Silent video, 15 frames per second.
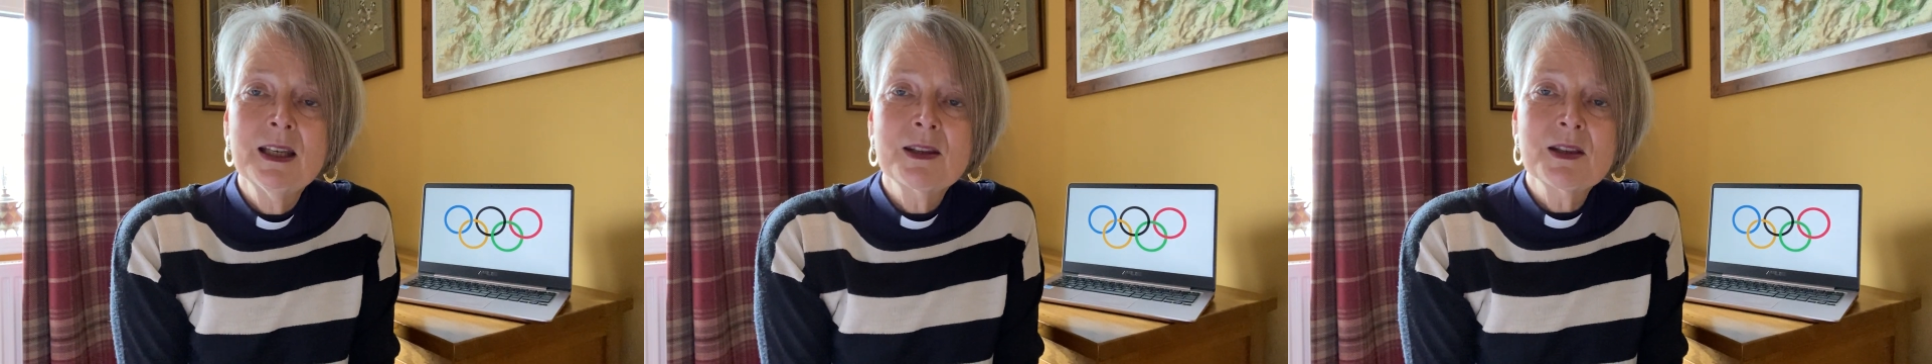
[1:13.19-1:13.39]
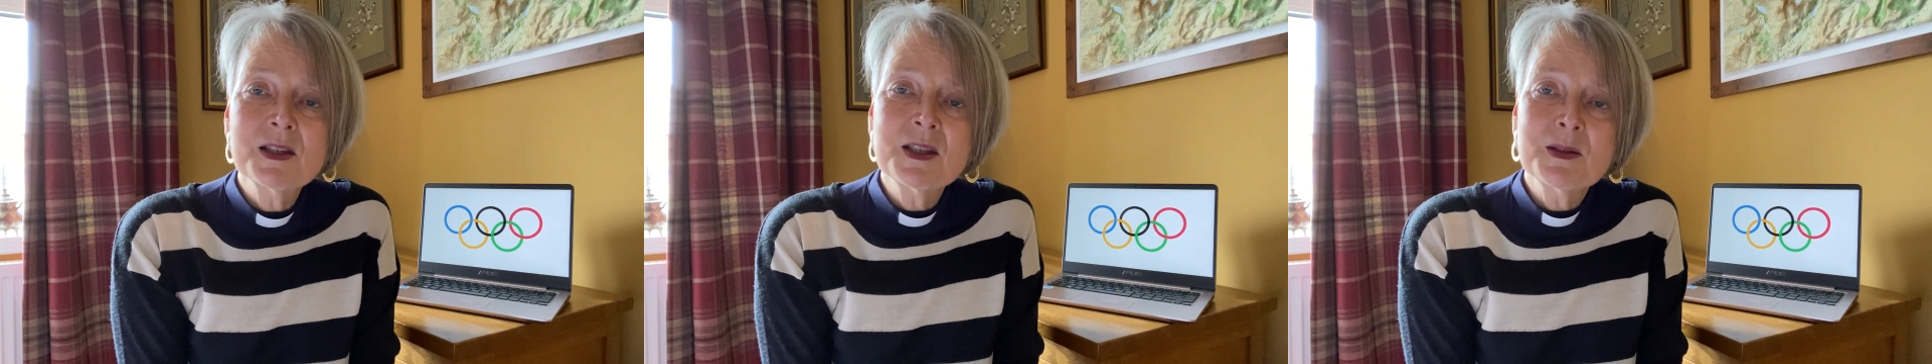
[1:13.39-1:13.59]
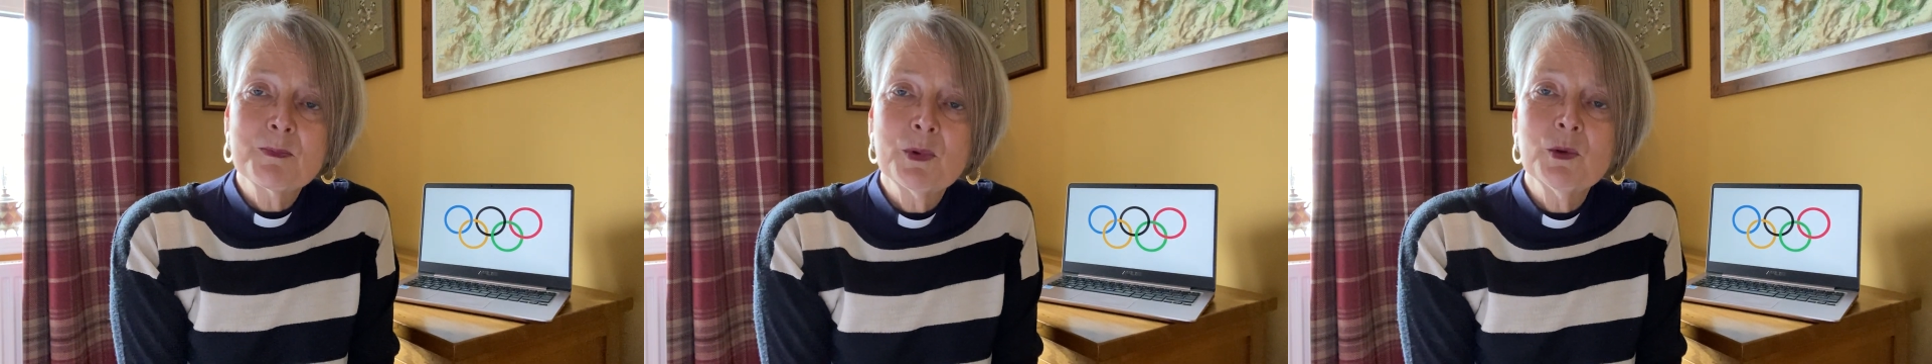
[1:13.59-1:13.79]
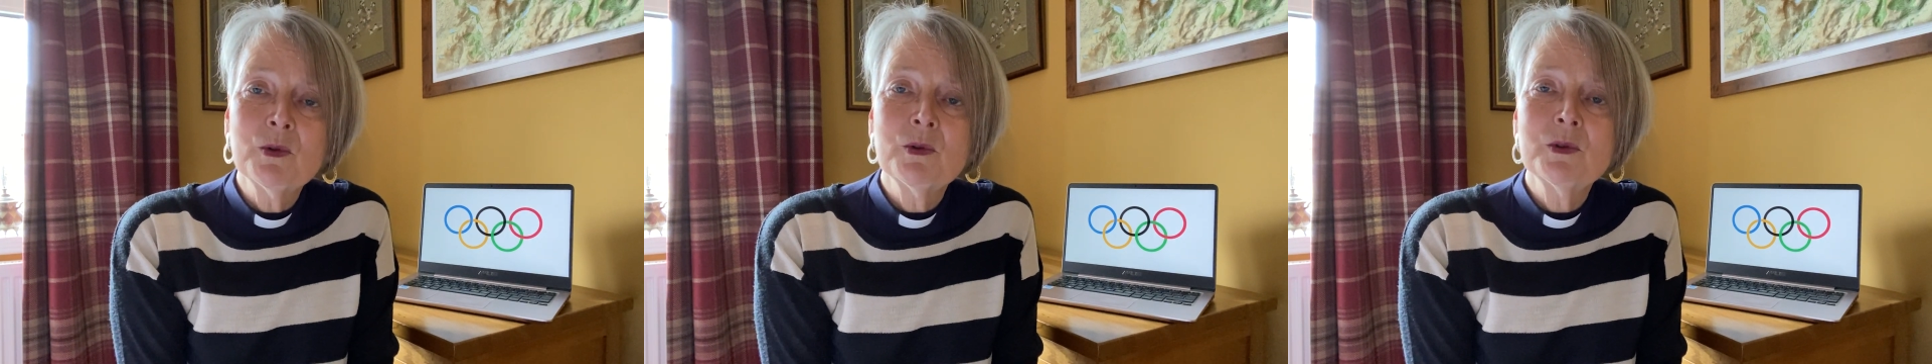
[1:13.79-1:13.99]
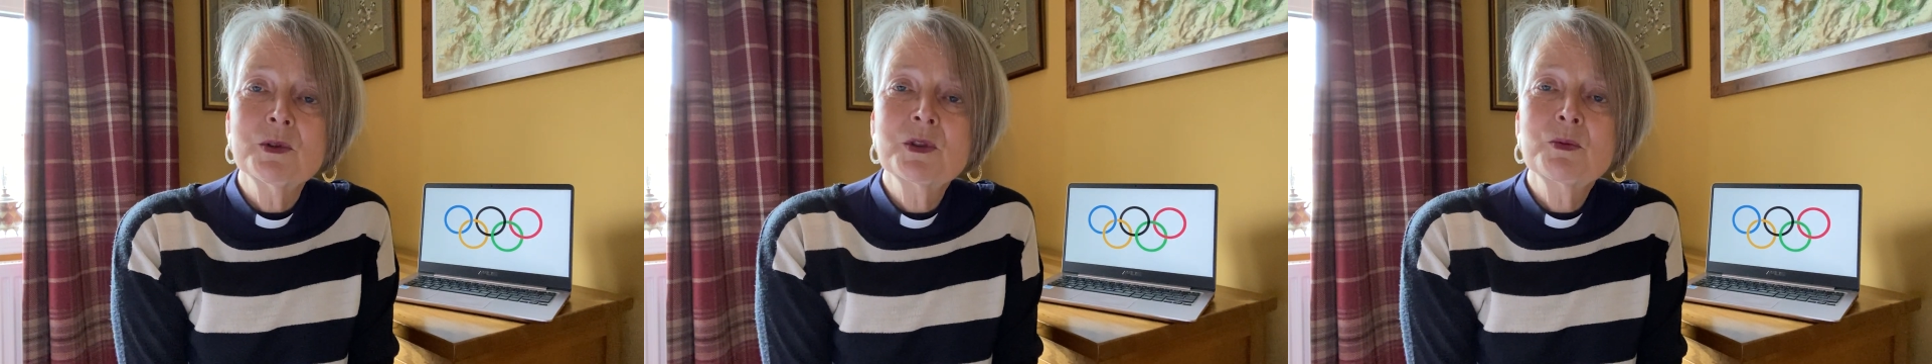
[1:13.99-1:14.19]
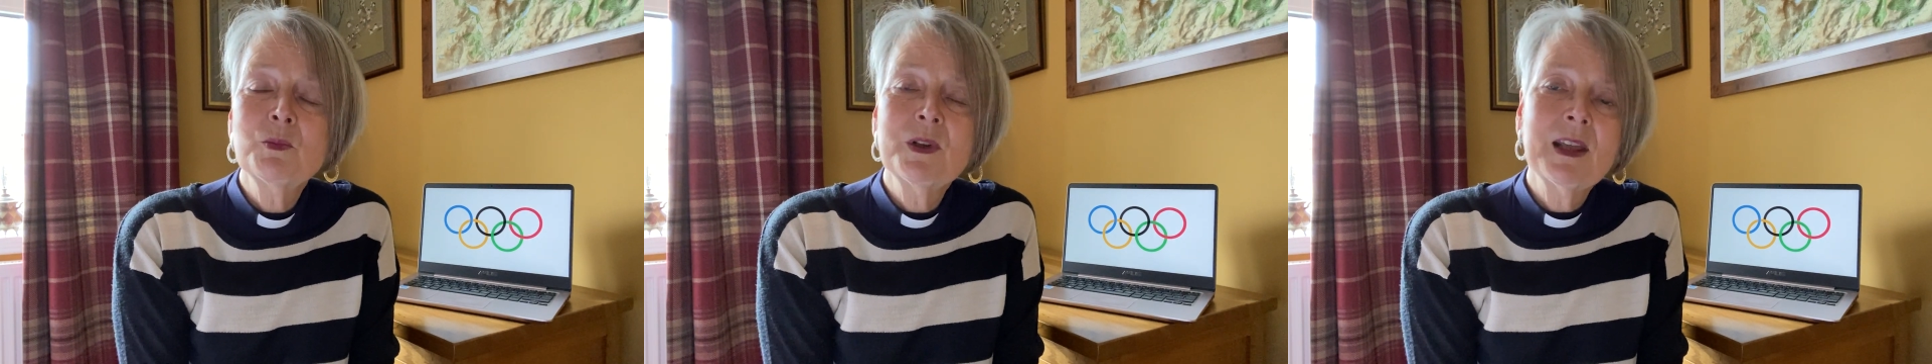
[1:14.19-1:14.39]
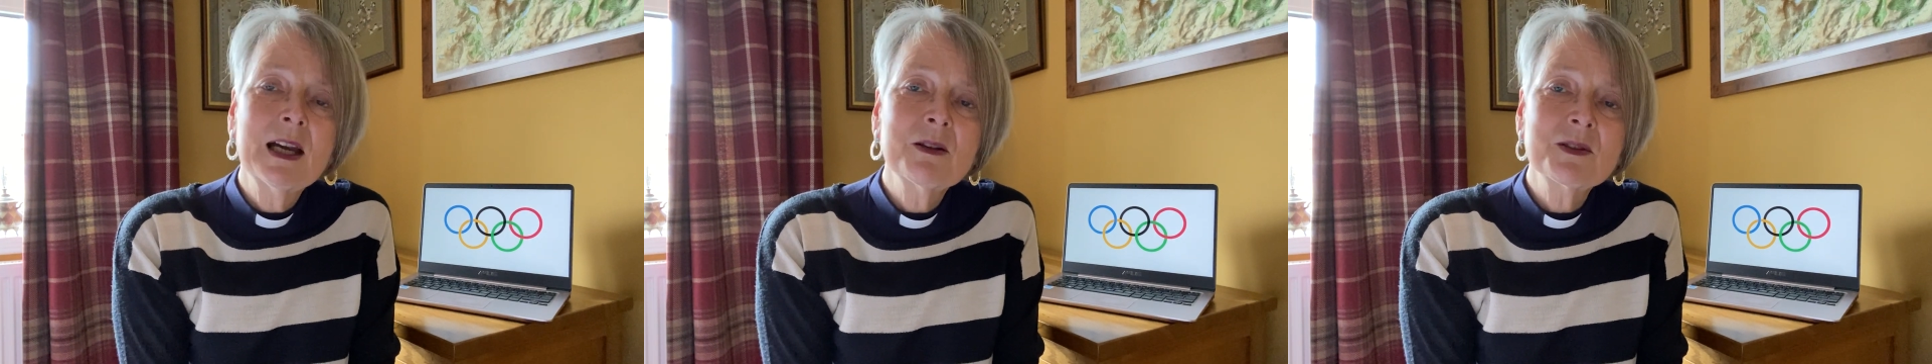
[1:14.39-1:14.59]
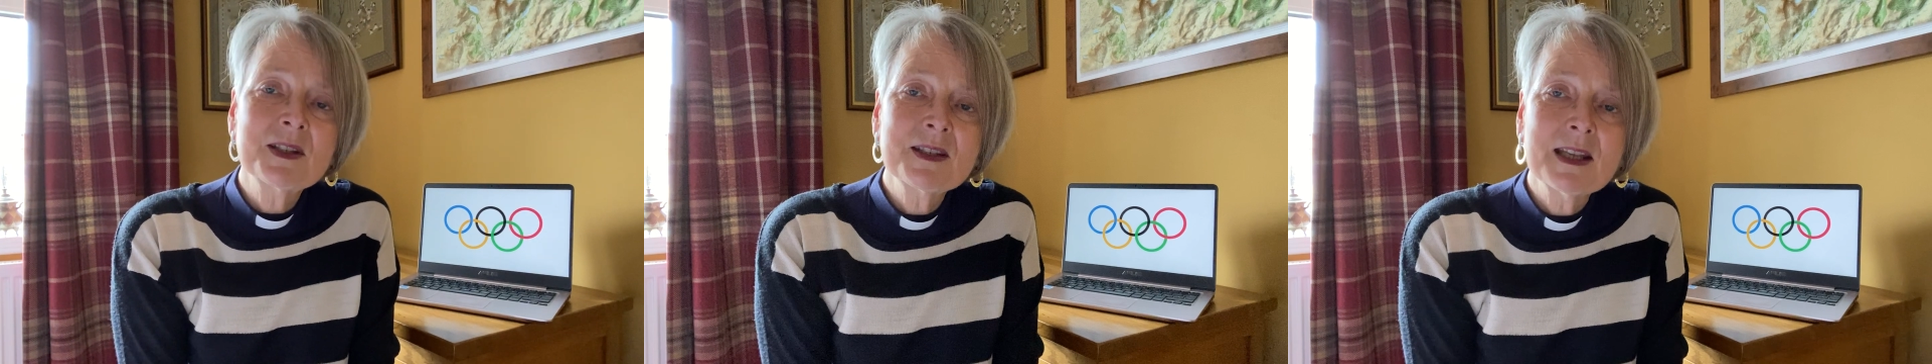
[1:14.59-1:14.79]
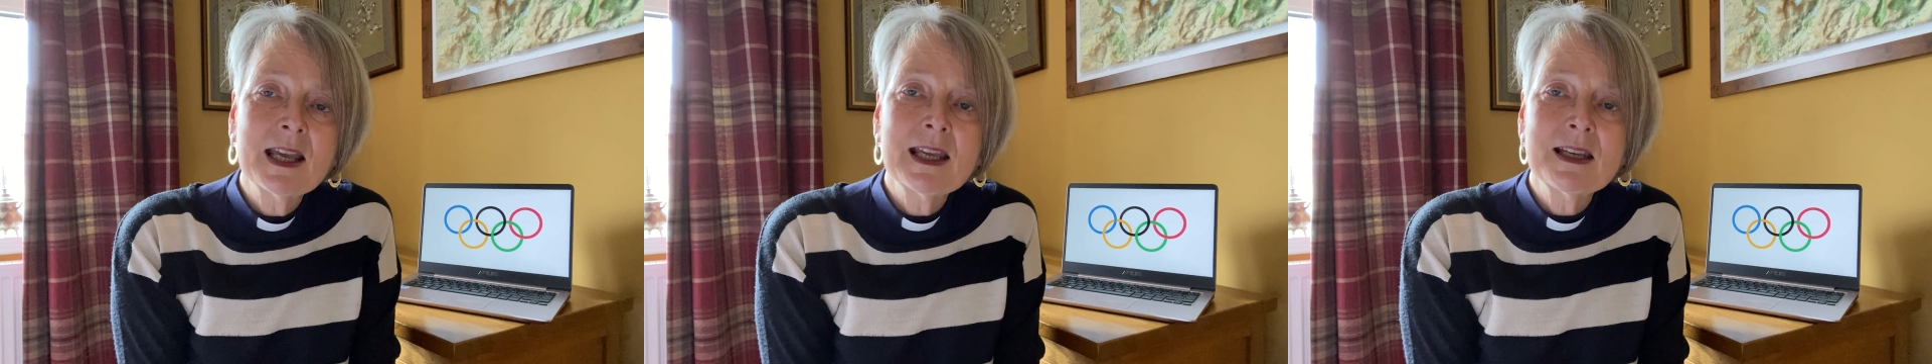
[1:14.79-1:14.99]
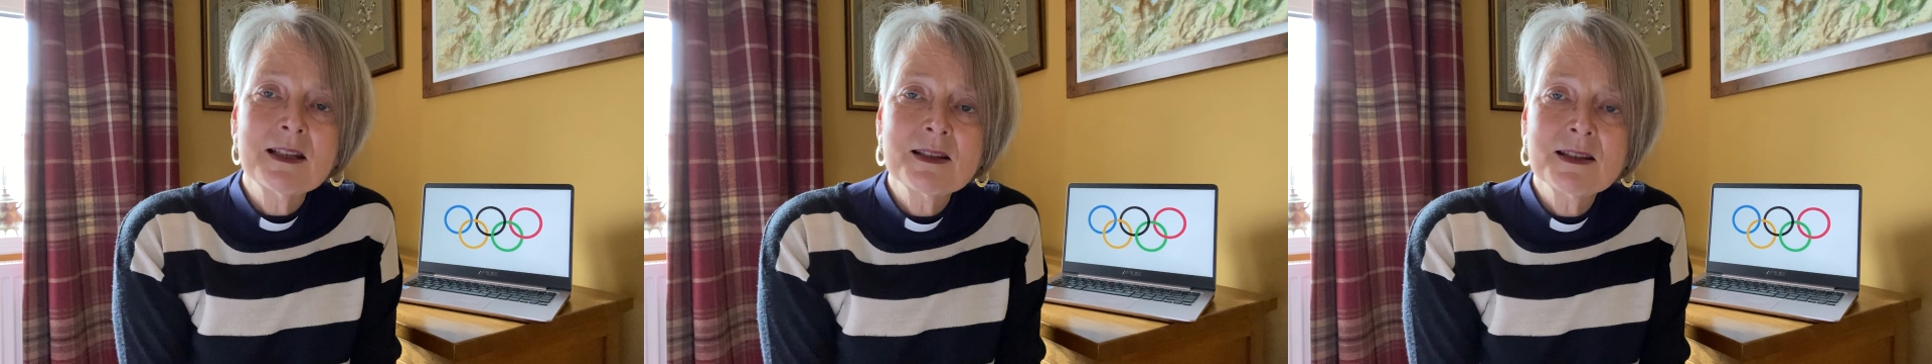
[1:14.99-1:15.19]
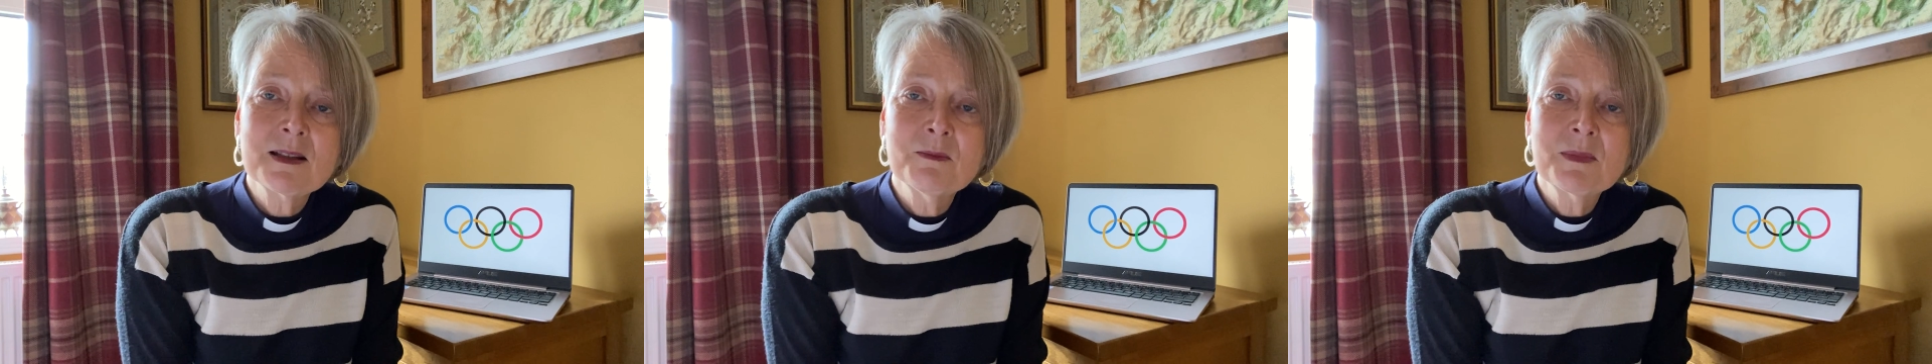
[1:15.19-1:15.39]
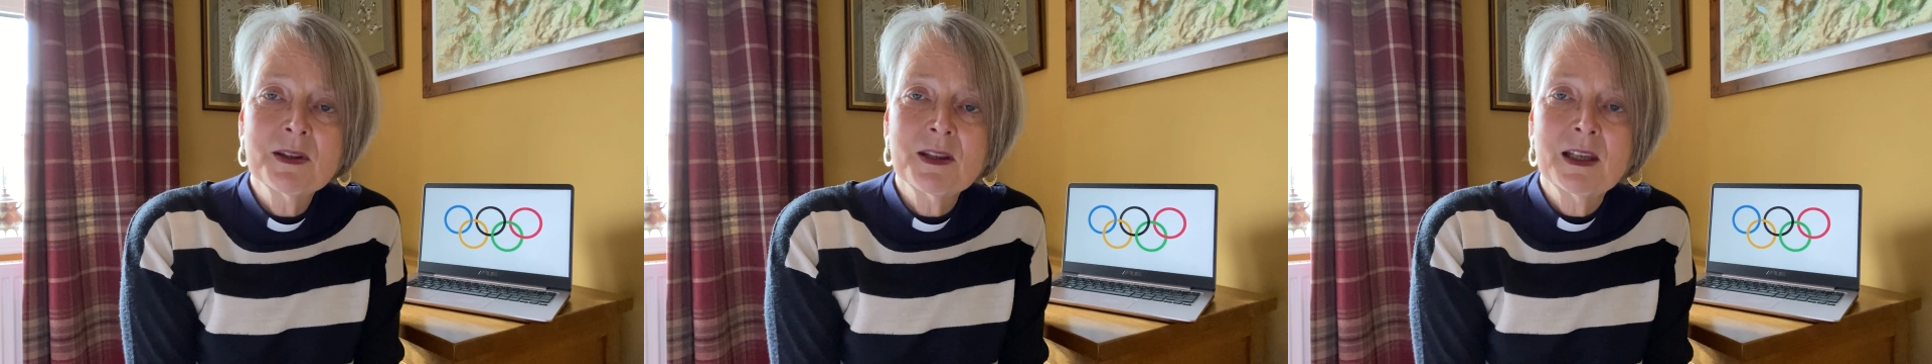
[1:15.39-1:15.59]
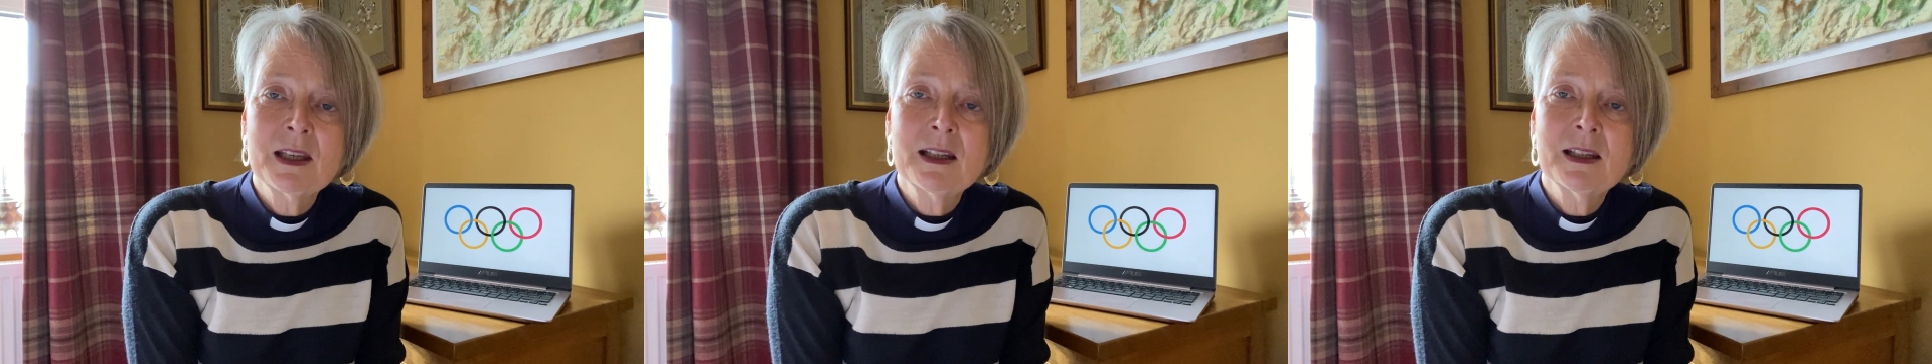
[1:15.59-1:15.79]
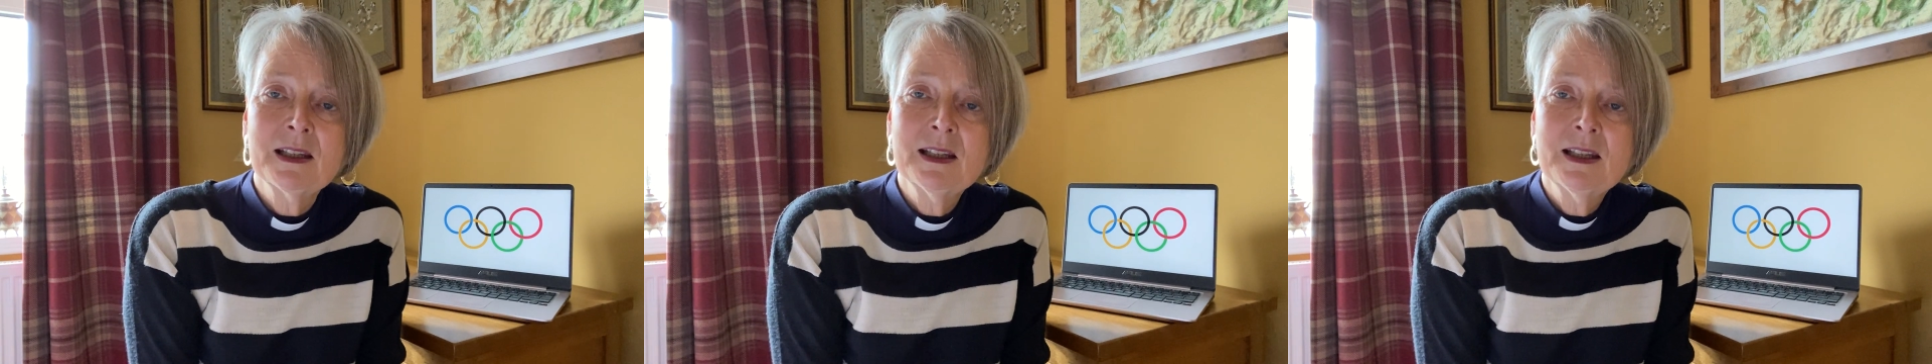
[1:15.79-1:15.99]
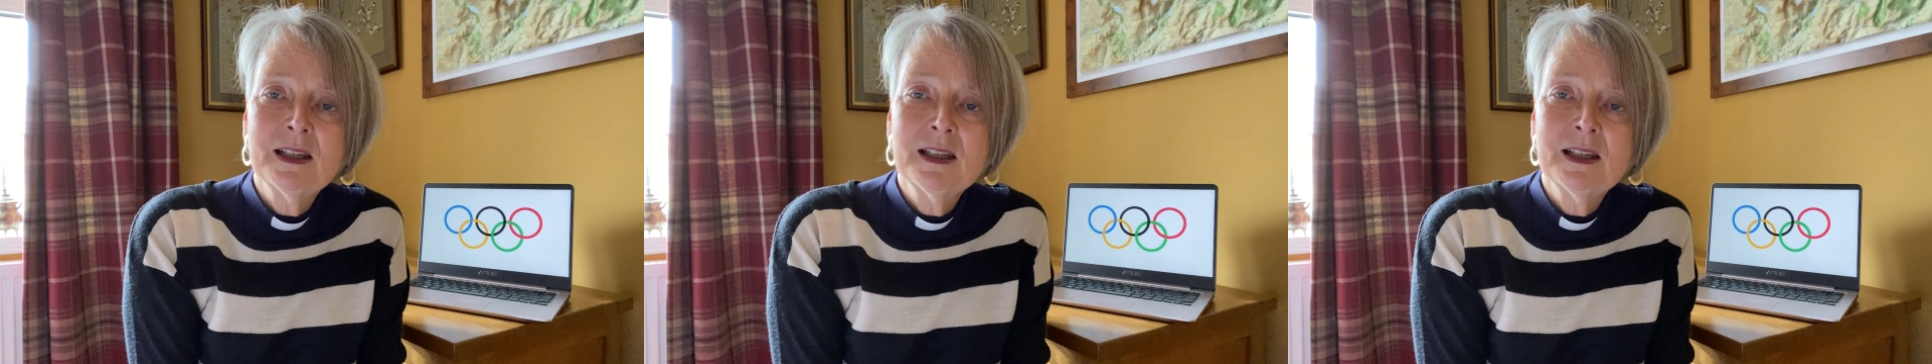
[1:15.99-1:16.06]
the sport without saying something